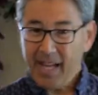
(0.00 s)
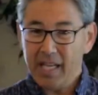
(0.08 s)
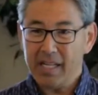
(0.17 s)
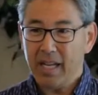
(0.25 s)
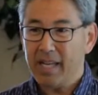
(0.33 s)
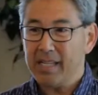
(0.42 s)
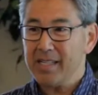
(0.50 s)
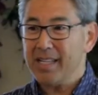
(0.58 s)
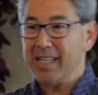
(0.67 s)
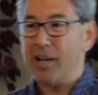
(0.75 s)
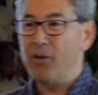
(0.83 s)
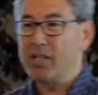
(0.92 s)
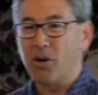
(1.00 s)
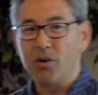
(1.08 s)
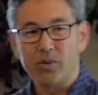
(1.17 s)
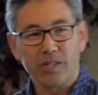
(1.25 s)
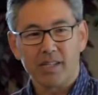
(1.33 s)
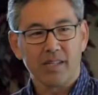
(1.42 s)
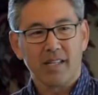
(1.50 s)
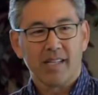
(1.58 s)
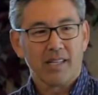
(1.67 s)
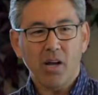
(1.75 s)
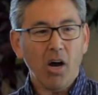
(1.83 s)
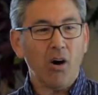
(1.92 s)
And they would go,
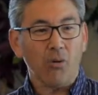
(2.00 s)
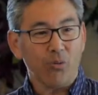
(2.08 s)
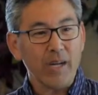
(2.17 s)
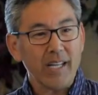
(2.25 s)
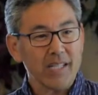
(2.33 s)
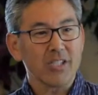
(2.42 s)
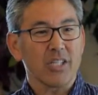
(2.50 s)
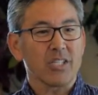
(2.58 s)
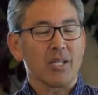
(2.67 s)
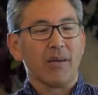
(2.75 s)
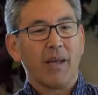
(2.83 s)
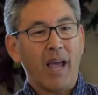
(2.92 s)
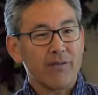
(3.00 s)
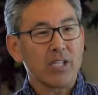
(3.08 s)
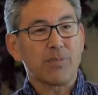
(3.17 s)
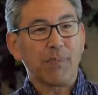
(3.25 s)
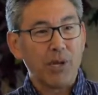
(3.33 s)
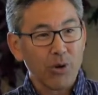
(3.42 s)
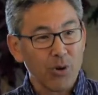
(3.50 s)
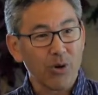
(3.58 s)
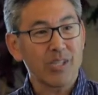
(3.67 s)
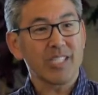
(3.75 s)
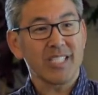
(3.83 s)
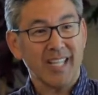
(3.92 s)
no, we can just have this
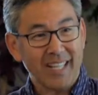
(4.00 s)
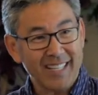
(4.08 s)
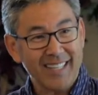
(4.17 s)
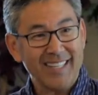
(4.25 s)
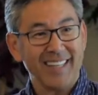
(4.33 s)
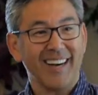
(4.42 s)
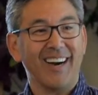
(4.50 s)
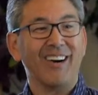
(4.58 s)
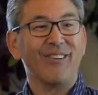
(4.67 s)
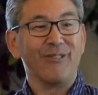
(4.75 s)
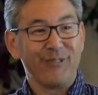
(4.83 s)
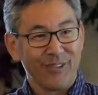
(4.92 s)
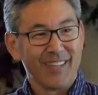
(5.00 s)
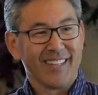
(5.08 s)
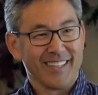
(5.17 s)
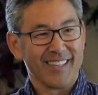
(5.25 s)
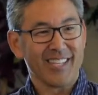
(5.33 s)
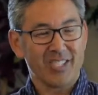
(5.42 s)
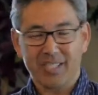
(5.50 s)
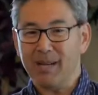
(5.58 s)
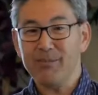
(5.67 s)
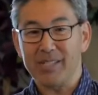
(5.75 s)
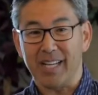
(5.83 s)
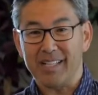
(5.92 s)
pure study of this
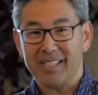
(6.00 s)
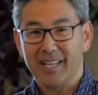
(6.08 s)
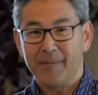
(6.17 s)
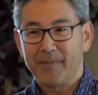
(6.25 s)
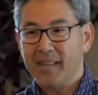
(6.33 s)
subject.